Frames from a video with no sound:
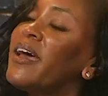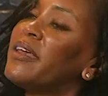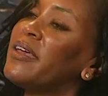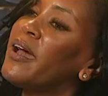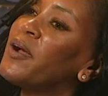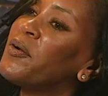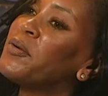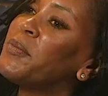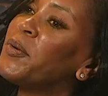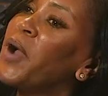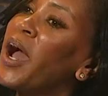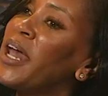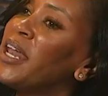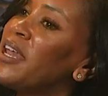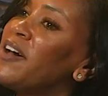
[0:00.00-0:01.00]

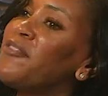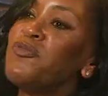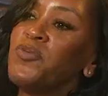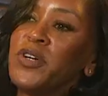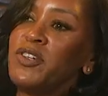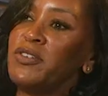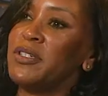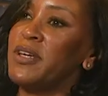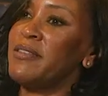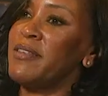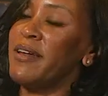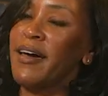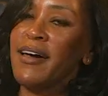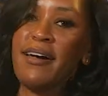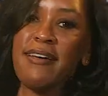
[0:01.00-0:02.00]
I love when you said
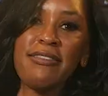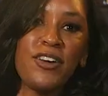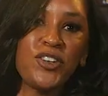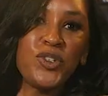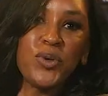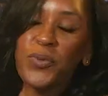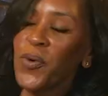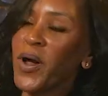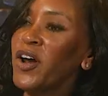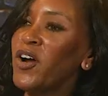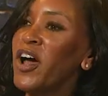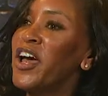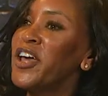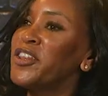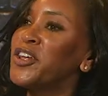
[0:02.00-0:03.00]
that. I thought you were right on.
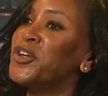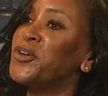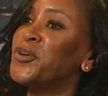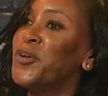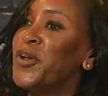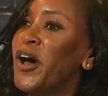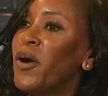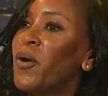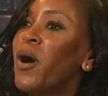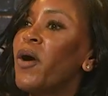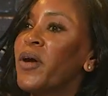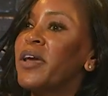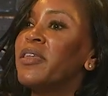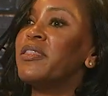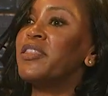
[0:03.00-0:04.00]
Then you know,
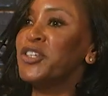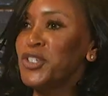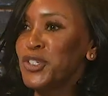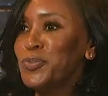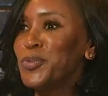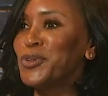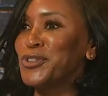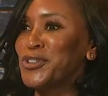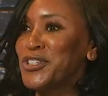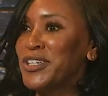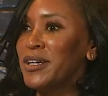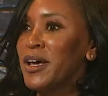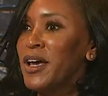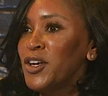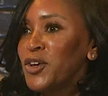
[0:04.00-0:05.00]
okay, this is
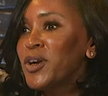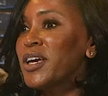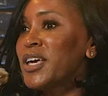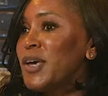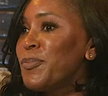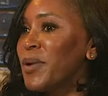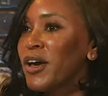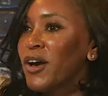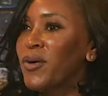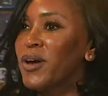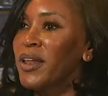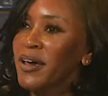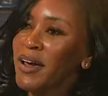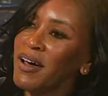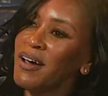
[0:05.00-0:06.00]
bullshit. You can keep it going
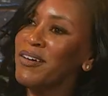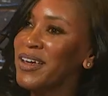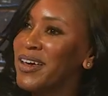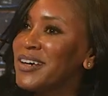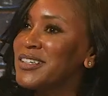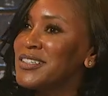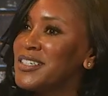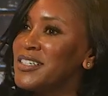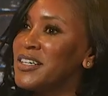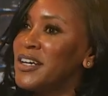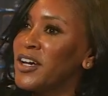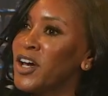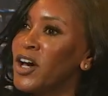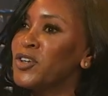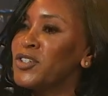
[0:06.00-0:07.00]
like, oh, yeah,
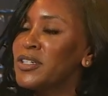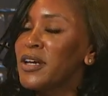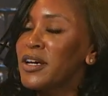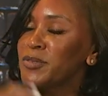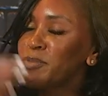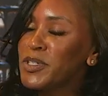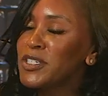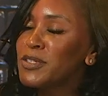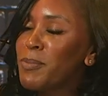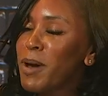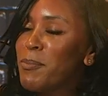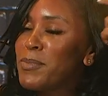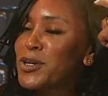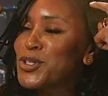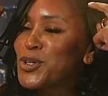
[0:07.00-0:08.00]
and go to the next. But just my
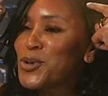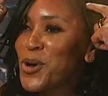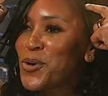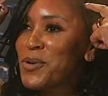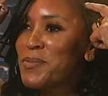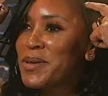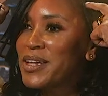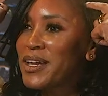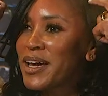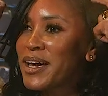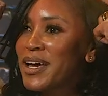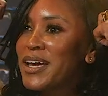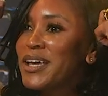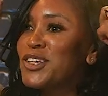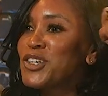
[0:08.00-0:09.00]
mental note would be like,
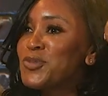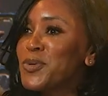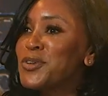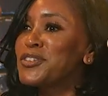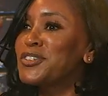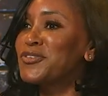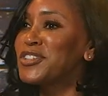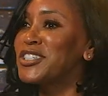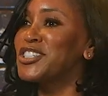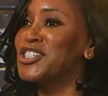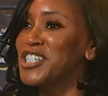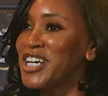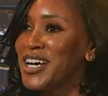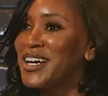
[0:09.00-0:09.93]
this person's full of shit.